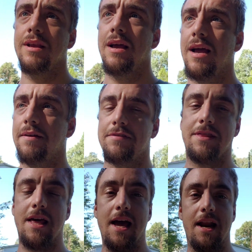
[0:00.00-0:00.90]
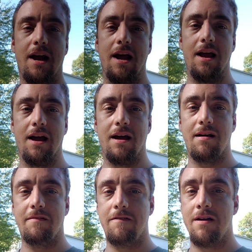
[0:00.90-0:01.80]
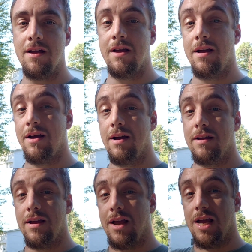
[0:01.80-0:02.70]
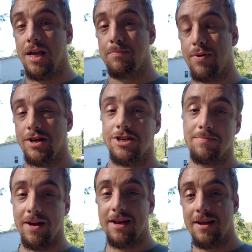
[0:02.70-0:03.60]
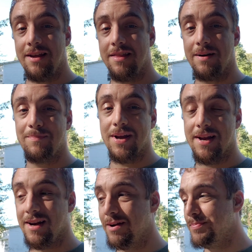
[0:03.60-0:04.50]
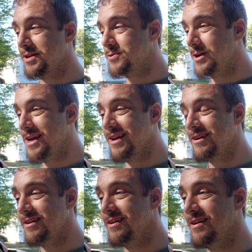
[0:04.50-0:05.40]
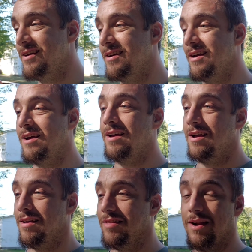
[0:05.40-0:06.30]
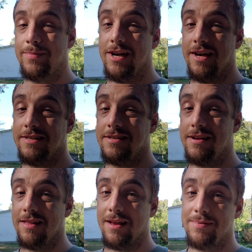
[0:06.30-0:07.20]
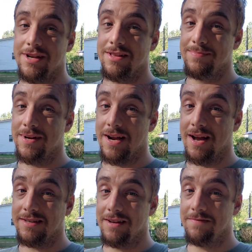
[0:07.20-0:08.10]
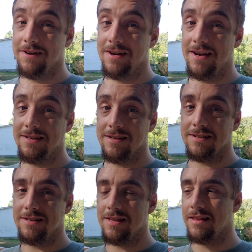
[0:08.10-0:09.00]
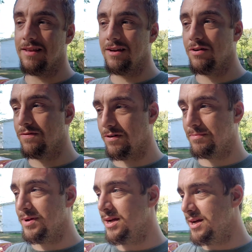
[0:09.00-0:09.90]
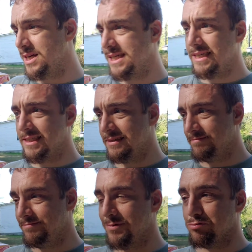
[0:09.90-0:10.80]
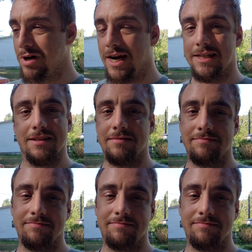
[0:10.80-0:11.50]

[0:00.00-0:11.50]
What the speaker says: After that, I have a project bike that I'm picking up this weekend. That'll be nice. That'll be another bit of content for you guys to get to see that thing go from wrecked,